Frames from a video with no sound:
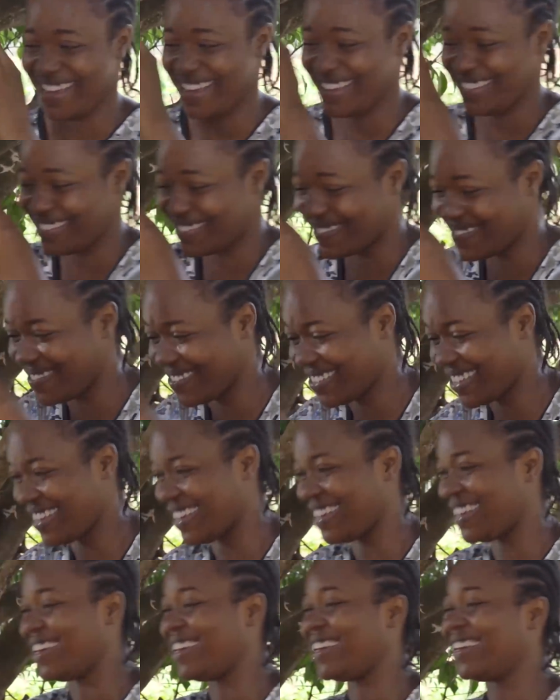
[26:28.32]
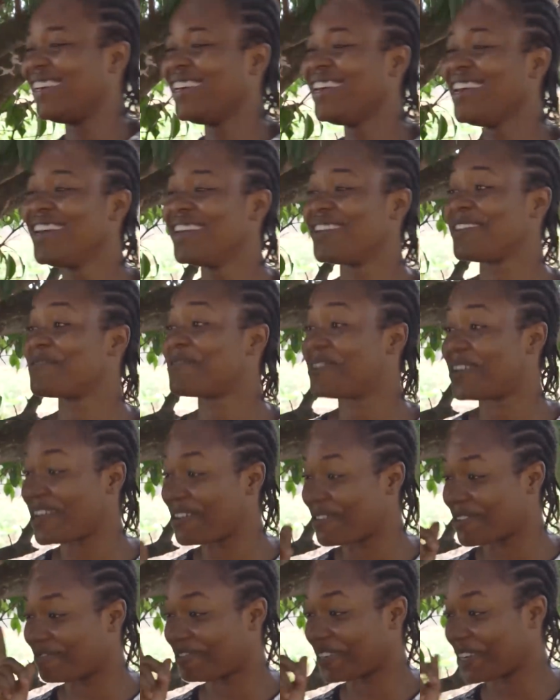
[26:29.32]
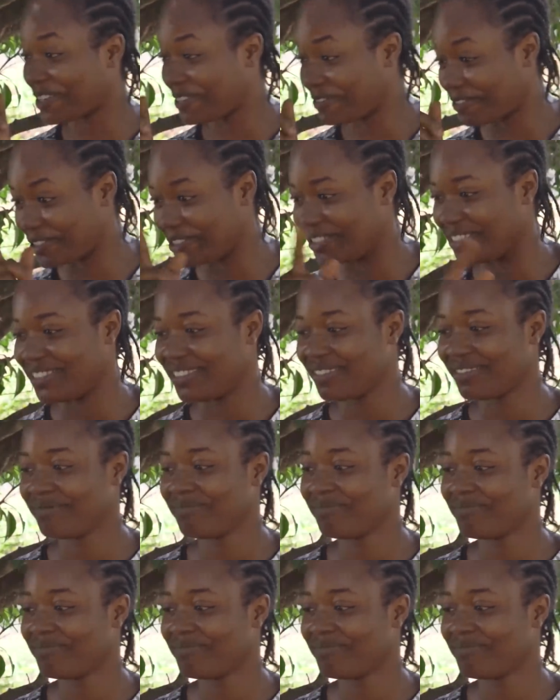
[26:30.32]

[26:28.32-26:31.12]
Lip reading: It's okay. You're very funny.